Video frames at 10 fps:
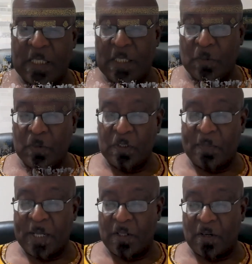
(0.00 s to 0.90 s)
used
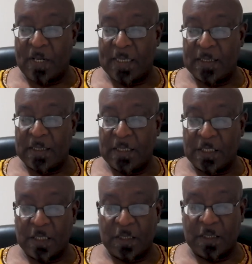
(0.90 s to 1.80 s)
by the Quran to
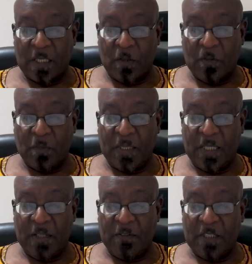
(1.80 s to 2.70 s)
teach us how to
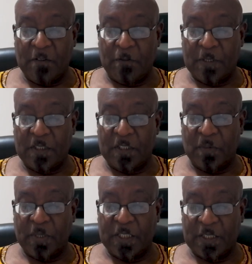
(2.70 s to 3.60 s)
behave in different
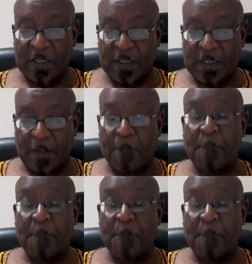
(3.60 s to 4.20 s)
situations.